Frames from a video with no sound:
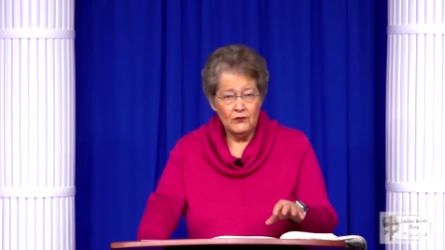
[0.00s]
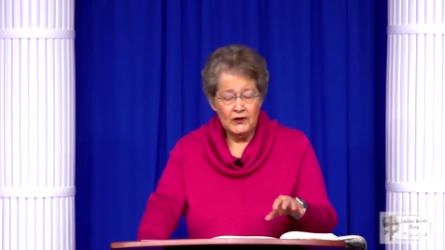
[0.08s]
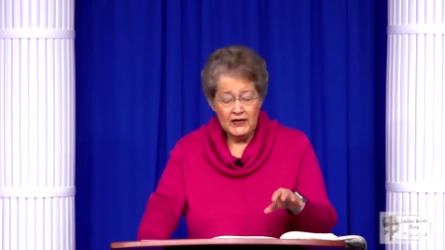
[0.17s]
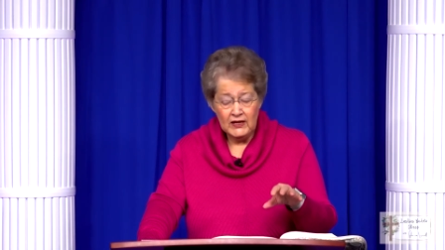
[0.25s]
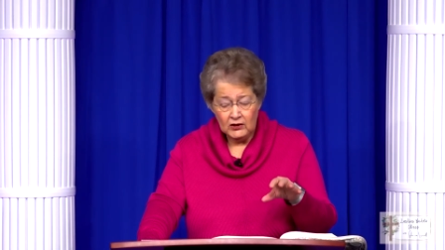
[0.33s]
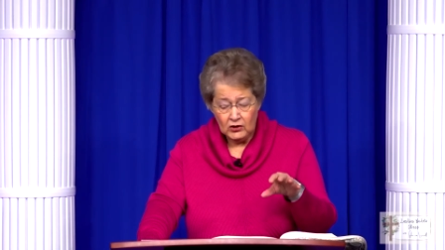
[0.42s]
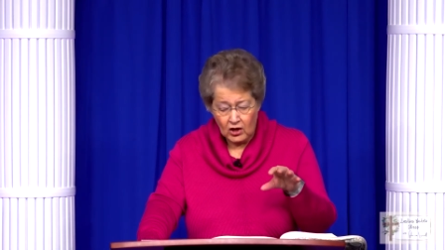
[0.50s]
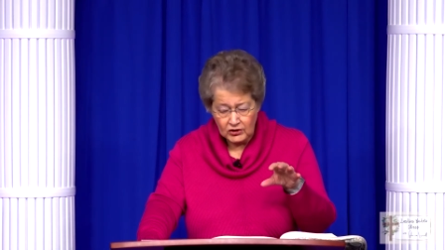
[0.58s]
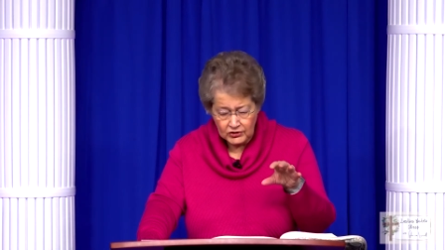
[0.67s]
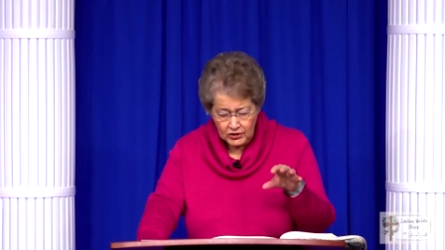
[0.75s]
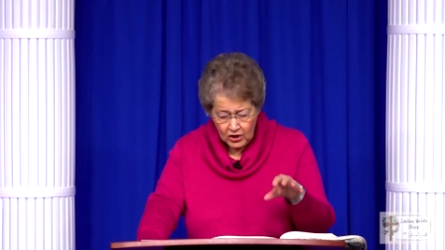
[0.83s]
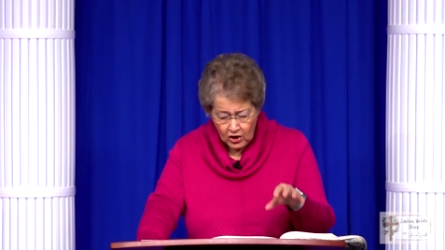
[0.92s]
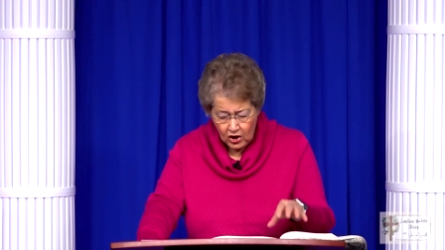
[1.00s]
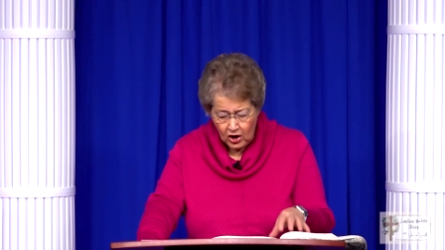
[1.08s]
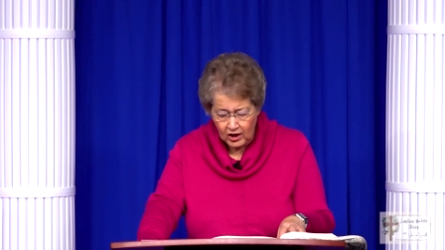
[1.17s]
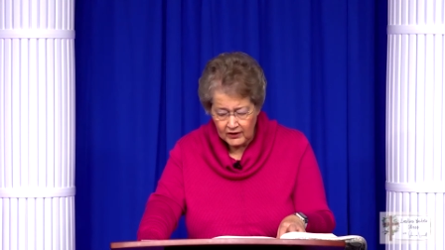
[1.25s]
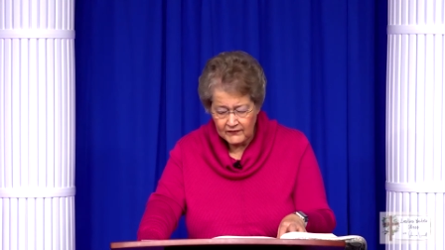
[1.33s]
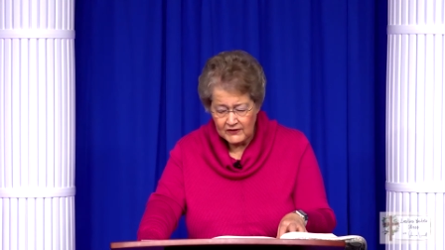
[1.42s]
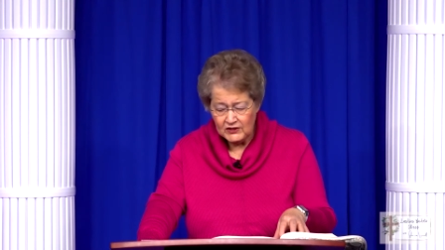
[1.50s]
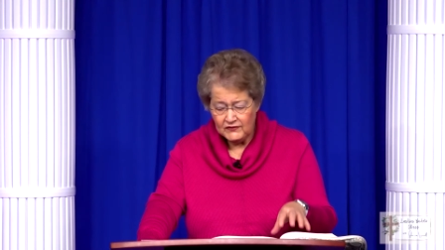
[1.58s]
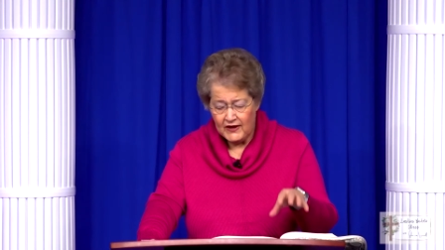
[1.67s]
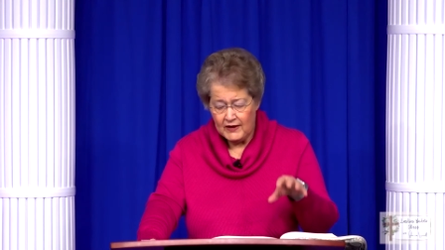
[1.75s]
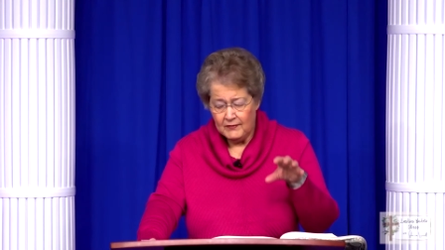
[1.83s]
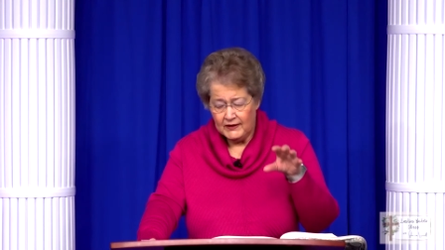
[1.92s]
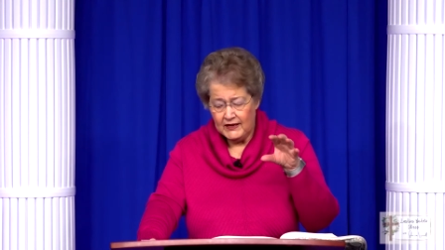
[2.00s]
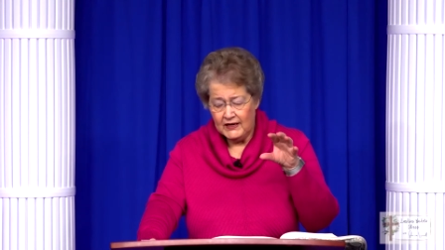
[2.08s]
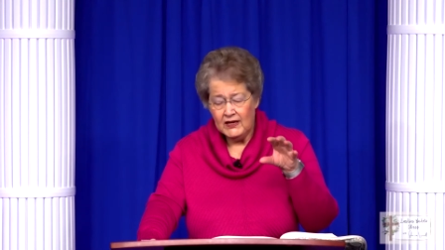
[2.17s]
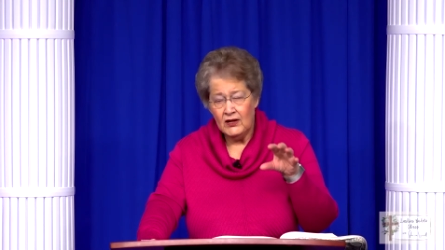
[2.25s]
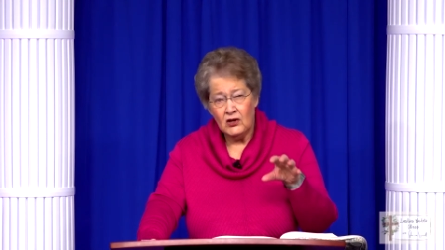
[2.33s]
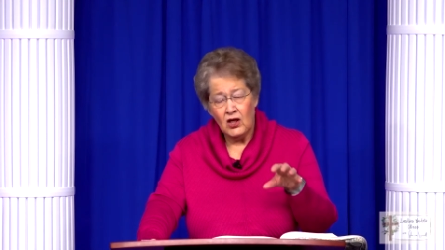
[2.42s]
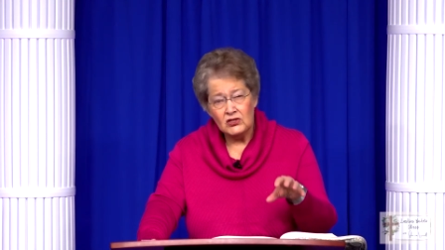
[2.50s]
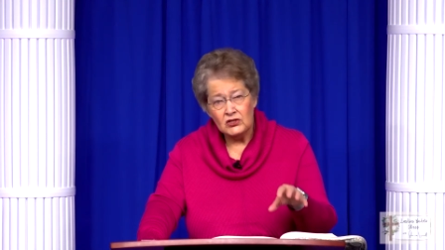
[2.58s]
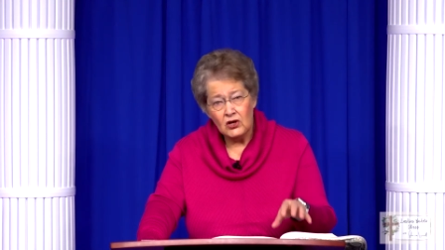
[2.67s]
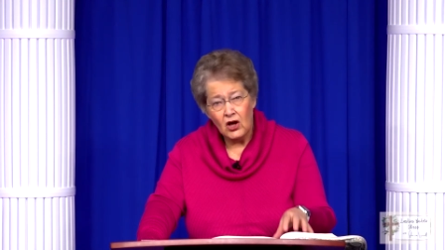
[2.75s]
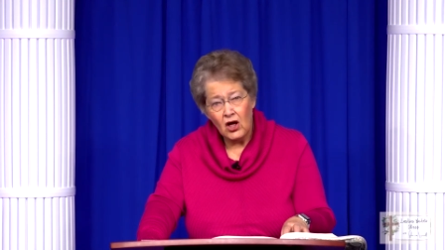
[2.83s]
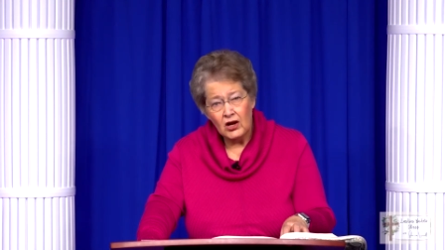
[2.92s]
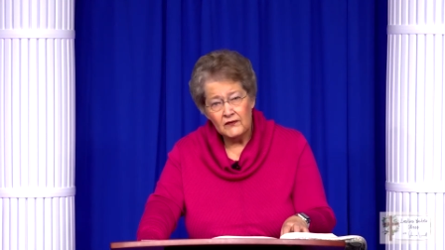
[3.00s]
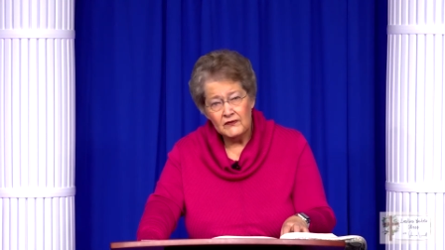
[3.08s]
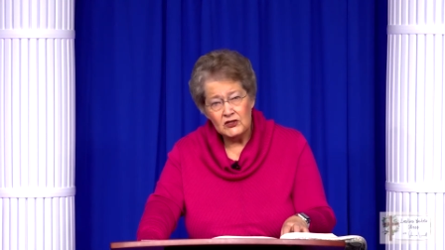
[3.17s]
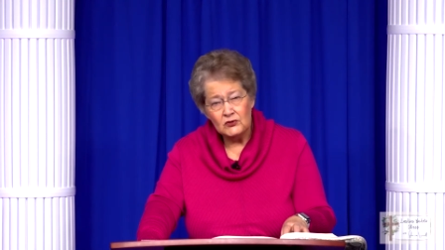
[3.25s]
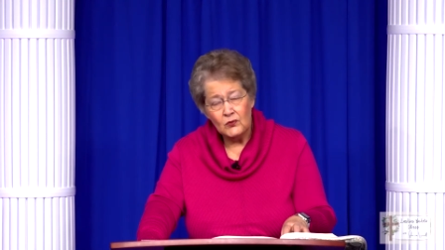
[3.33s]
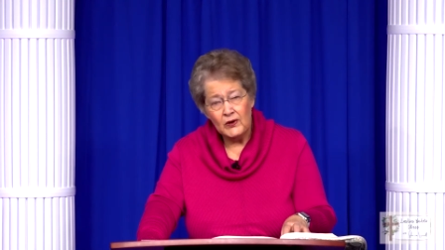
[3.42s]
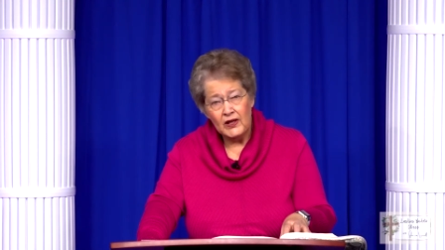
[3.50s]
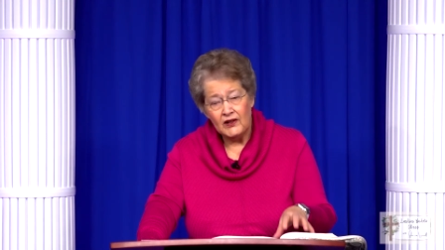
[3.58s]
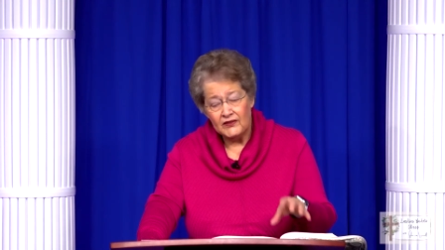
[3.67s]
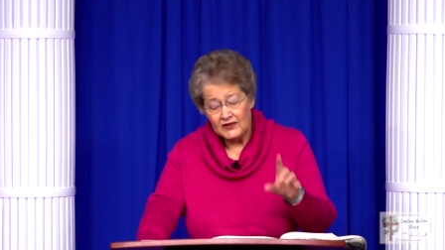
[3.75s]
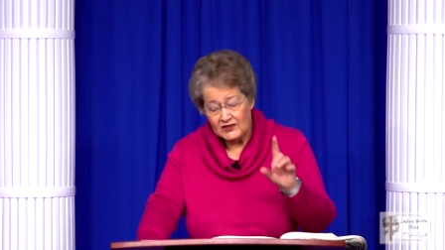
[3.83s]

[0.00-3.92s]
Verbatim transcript: when he had lost all of his family and he had lost all of his wealth,